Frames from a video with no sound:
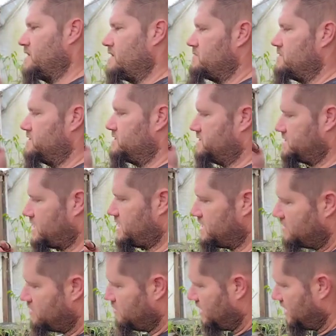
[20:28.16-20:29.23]
I'm going to just kind
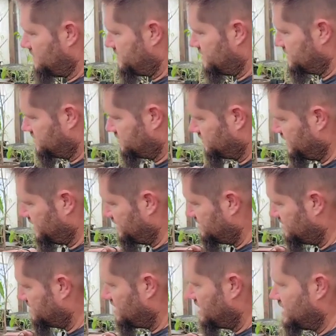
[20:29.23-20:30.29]
of go up the tree.
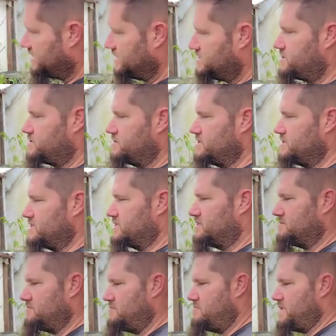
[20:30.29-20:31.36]
This
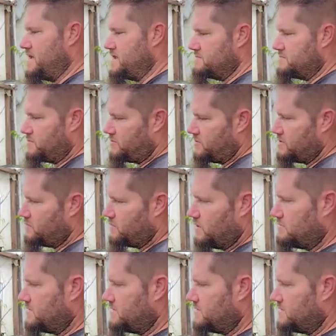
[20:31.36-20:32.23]
tree's been pretty well